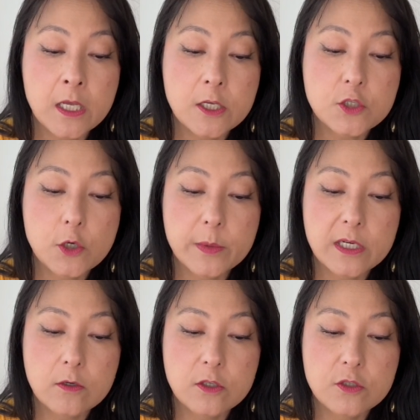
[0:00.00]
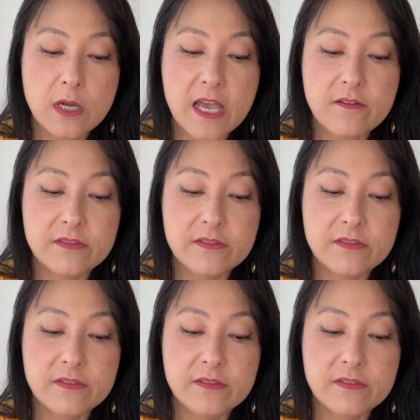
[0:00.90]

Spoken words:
So we are going to have